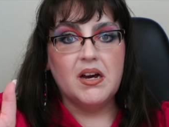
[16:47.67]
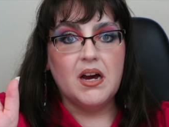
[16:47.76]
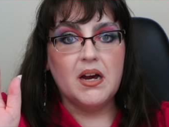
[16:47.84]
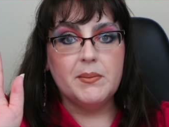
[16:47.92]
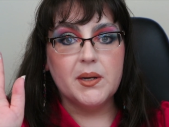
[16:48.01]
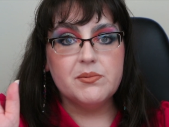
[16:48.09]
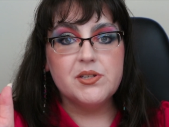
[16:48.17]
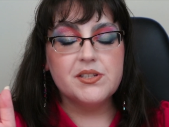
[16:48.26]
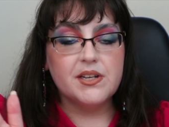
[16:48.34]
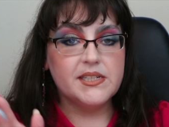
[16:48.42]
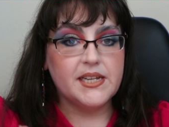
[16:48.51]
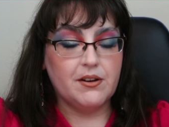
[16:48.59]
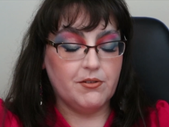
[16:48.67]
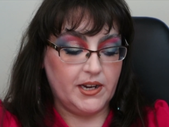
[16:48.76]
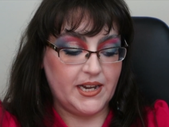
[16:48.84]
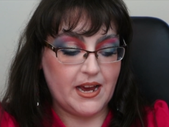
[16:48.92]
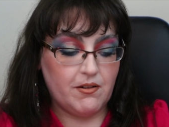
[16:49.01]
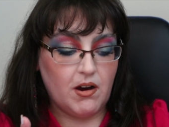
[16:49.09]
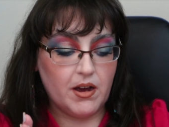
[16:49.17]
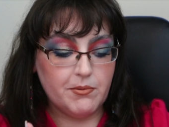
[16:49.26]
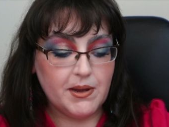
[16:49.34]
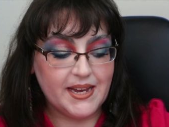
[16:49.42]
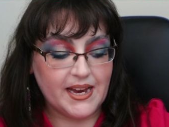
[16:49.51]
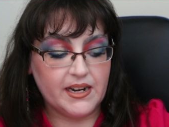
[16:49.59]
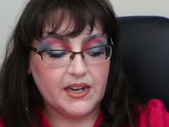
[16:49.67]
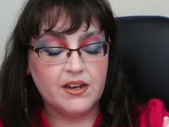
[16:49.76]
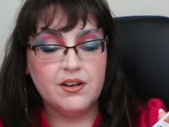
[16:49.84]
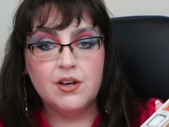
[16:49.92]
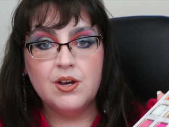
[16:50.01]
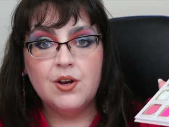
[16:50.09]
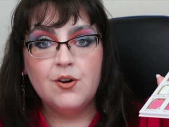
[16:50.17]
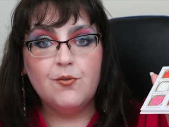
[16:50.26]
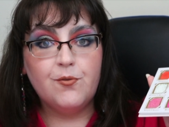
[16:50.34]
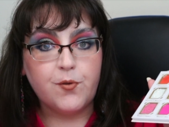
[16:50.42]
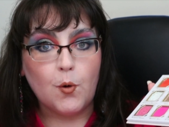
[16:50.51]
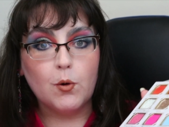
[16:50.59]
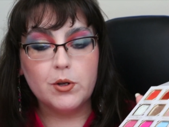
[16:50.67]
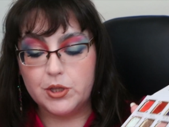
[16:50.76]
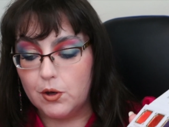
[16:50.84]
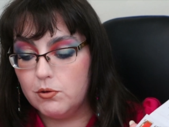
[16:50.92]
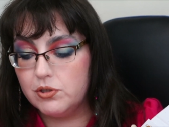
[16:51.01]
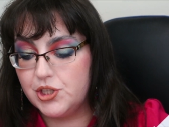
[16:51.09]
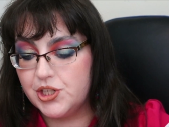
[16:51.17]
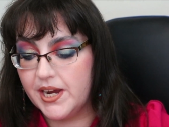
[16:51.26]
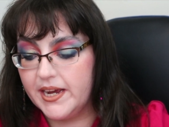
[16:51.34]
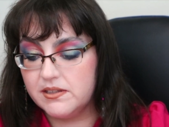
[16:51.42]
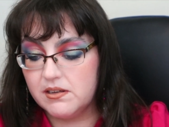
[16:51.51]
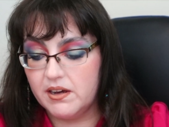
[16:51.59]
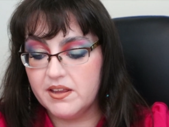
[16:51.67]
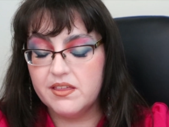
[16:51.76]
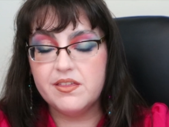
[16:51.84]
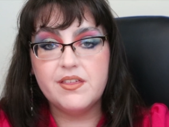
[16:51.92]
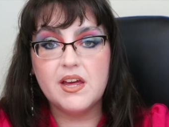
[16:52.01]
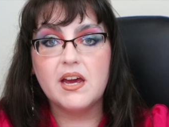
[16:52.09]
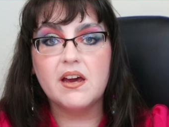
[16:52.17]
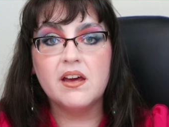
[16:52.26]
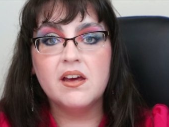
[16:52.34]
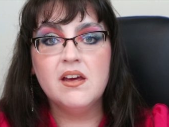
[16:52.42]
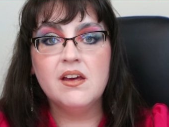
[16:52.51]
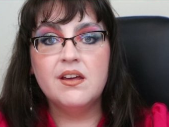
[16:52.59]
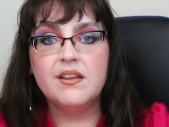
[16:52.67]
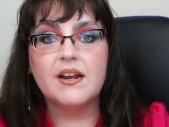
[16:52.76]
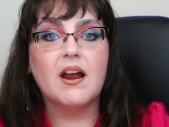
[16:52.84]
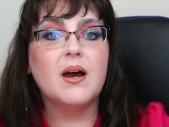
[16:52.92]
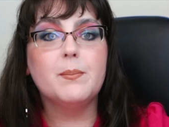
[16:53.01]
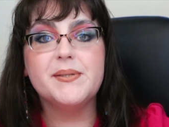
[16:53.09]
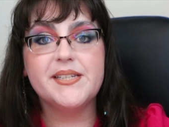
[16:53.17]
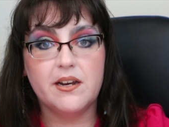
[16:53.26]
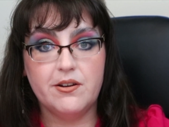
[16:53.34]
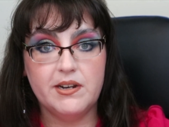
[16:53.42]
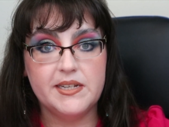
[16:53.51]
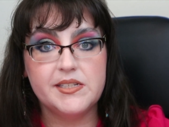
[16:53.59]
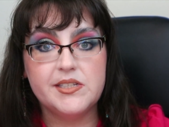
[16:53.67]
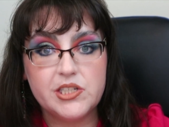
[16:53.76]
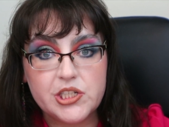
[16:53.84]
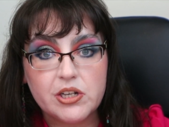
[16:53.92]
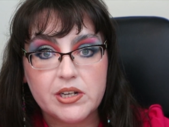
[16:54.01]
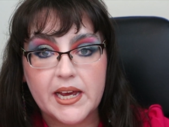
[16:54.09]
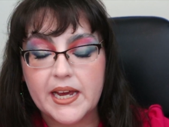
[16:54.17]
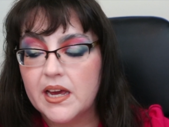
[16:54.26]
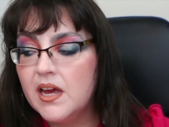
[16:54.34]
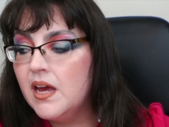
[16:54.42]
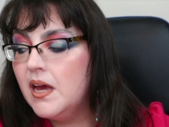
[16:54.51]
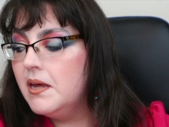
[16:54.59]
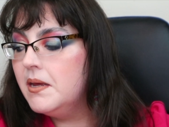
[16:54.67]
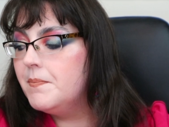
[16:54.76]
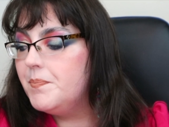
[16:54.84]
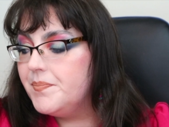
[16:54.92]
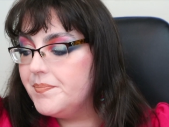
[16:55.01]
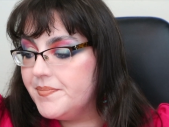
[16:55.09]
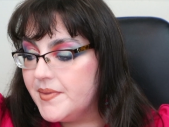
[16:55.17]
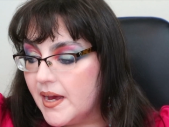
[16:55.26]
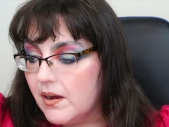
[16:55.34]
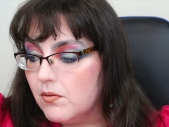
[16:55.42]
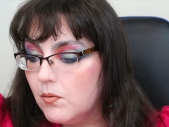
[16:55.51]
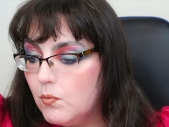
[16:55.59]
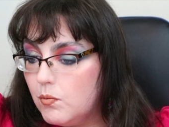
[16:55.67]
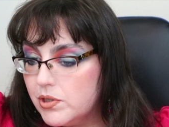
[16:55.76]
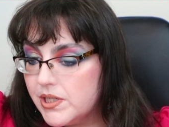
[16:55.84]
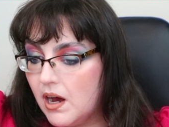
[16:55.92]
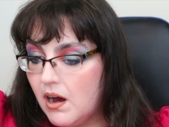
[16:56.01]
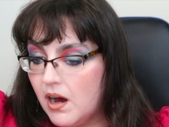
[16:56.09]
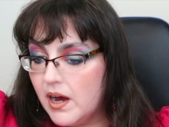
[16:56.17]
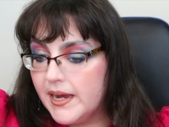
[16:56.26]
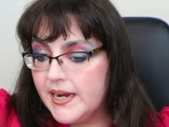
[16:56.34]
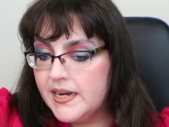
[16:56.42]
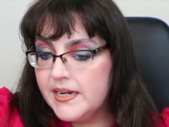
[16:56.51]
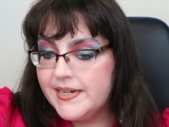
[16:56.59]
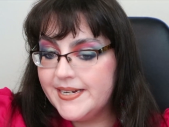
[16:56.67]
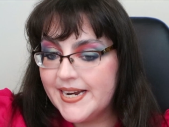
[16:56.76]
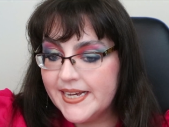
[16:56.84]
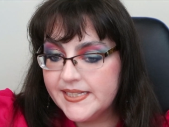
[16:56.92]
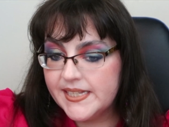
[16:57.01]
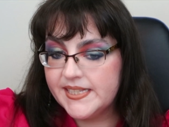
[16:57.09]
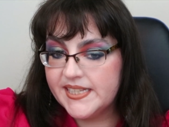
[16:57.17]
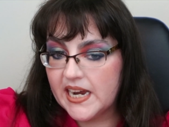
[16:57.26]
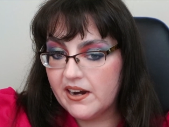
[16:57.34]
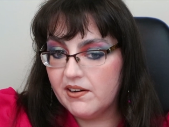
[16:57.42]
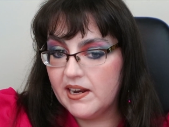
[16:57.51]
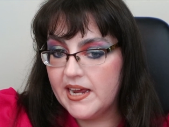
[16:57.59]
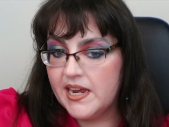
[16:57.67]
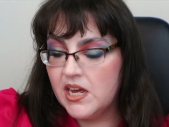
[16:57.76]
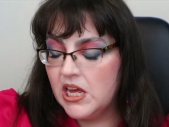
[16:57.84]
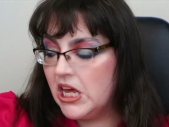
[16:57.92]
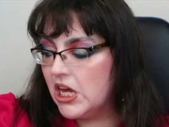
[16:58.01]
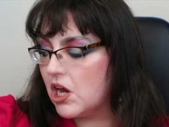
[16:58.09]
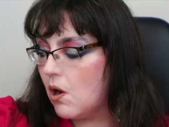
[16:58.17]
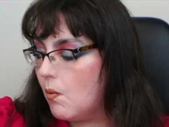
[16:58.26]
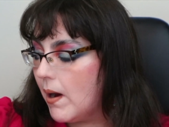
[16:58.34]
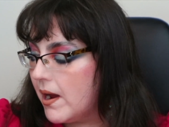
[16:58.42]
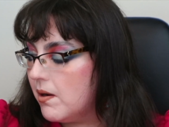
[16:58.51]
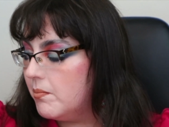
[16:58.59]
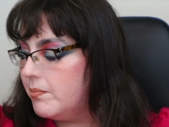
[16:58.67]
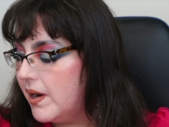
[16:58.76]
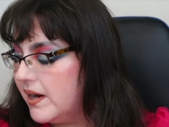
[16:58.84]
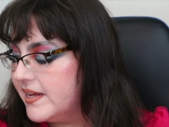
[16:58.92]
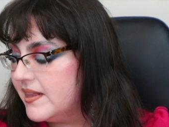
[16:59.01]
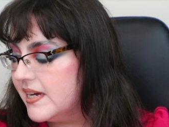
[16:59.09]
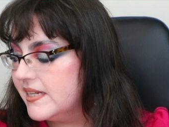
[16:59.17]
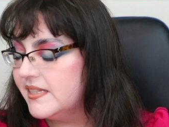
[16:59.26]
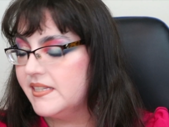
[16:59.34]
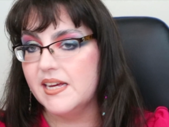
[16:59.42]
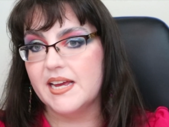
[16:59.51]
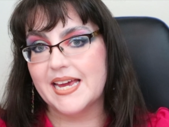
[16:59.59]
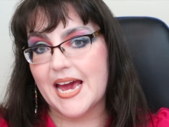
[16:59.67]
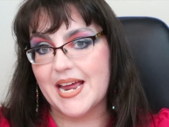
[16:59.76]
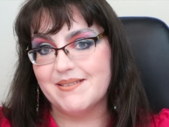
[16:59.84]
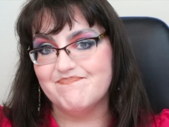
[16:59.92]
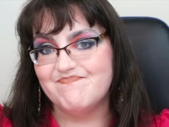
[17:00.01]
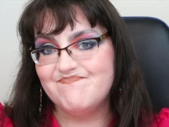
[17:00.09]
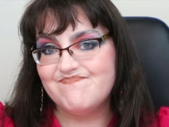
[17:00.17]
I mean, I'm just gonna say it right now. I would get it for those shades. I think they're absolutely stunning. Now, would I necessarily go out and buy this again?